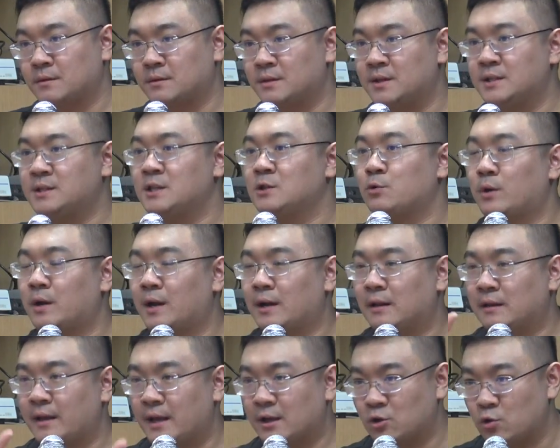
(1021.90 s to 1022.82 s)
this is what
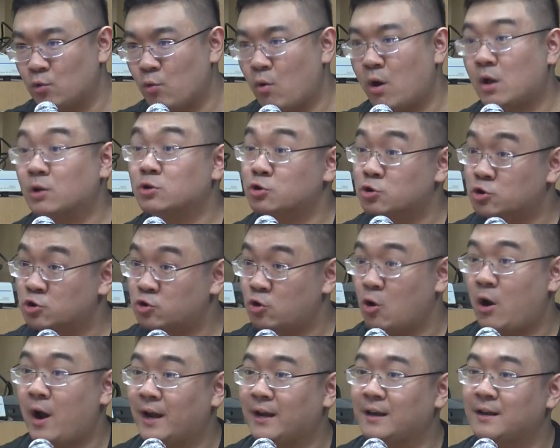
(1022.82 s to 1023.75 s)
I'd like you all to
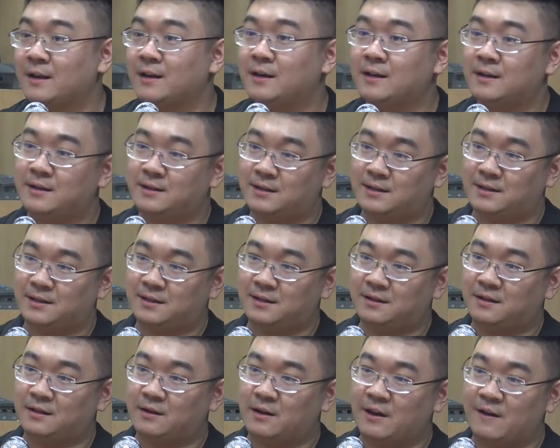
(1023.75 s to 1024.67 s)
try.
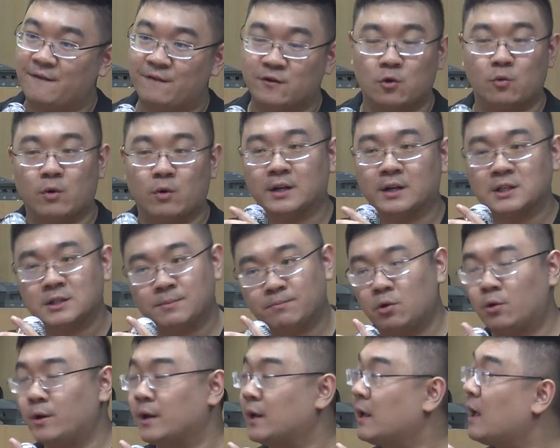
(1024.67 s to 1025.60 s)
If
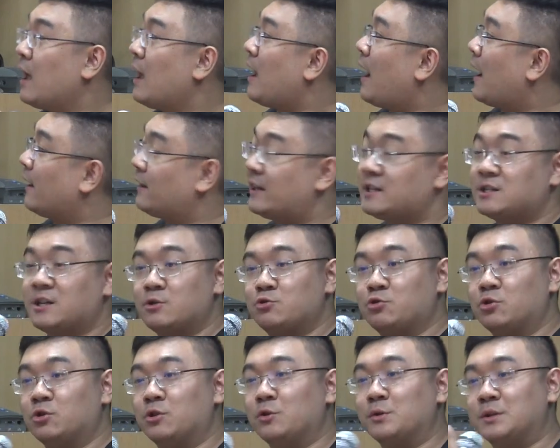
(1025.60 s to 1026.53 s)
exploring, I'd like to
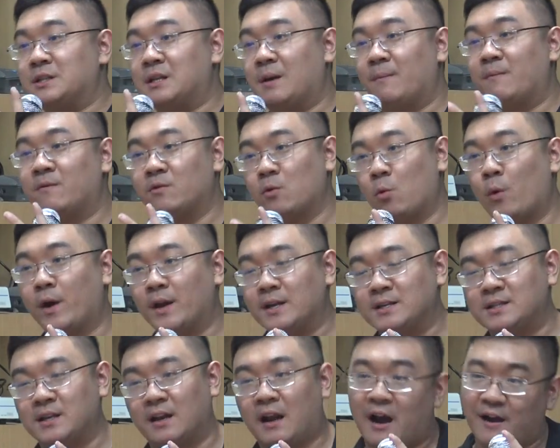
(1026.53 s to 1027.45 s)
introduce some of the
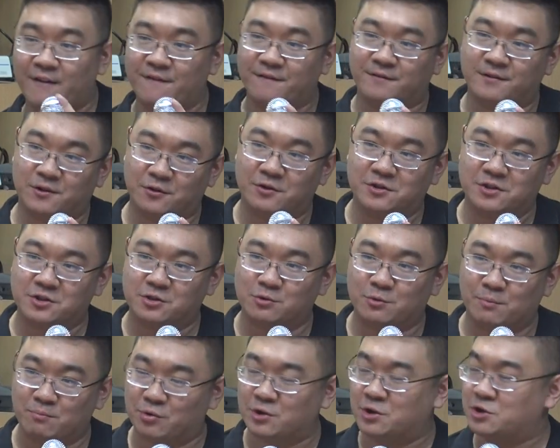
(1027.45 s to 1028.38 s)
ways that I've learned to
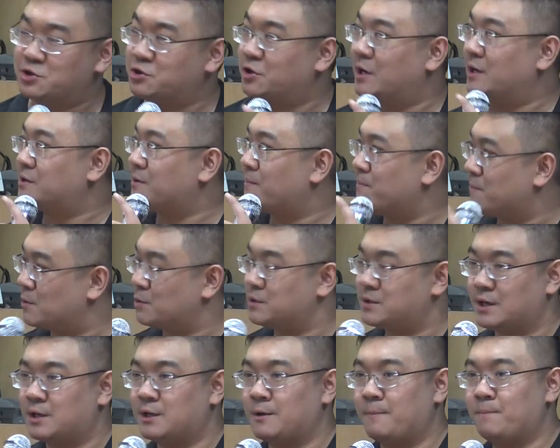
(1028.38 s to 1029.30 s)
appreciate
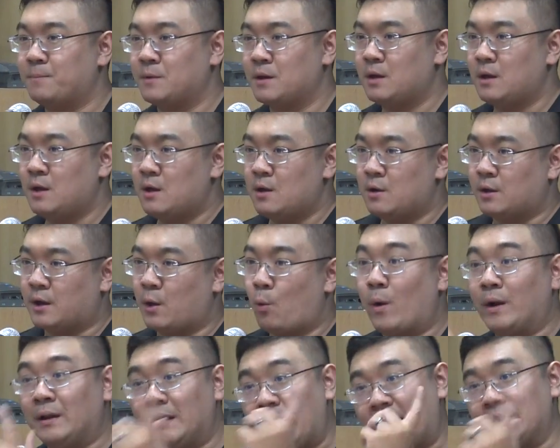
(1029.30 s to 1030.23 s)
music. And
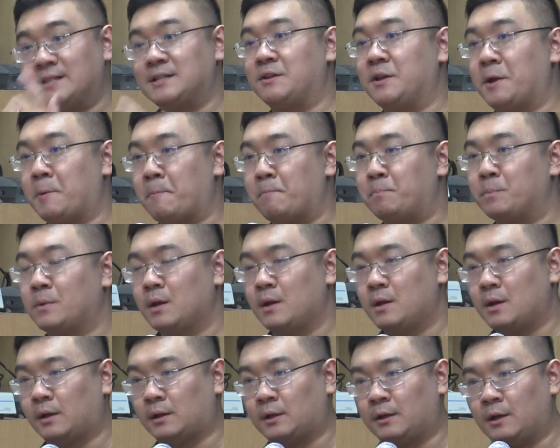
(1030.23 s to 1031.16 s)
one last thing,
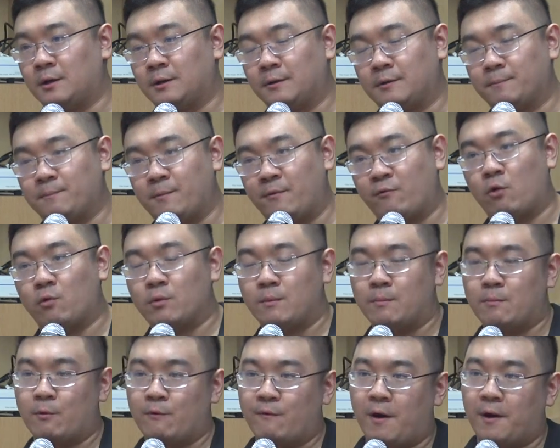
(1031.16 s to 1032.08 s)
before we
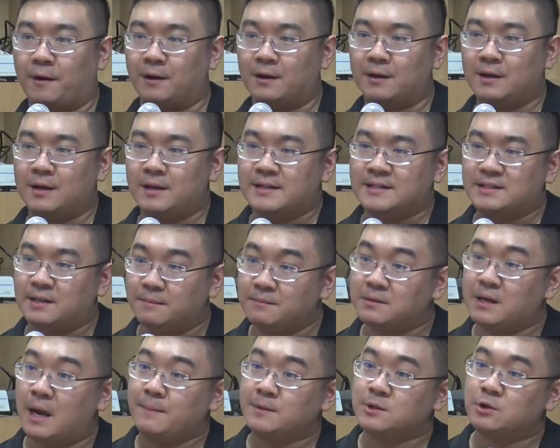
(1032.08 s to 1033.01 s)
move on.
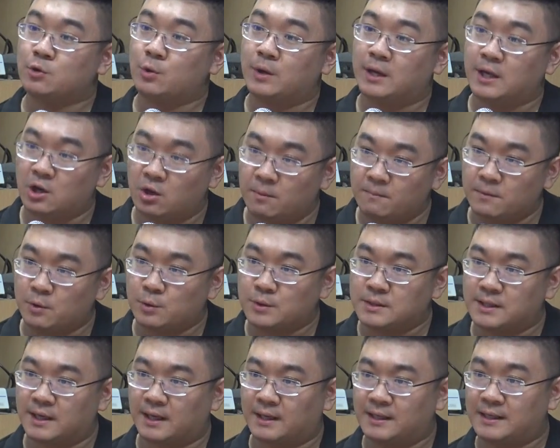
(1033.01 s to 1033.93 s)
Sometimes you hear
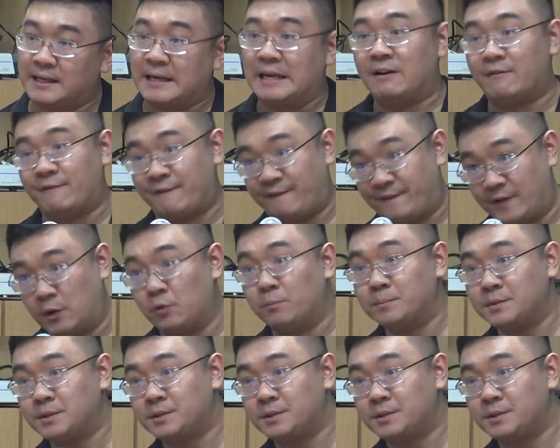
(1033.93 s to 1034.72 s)
music in film.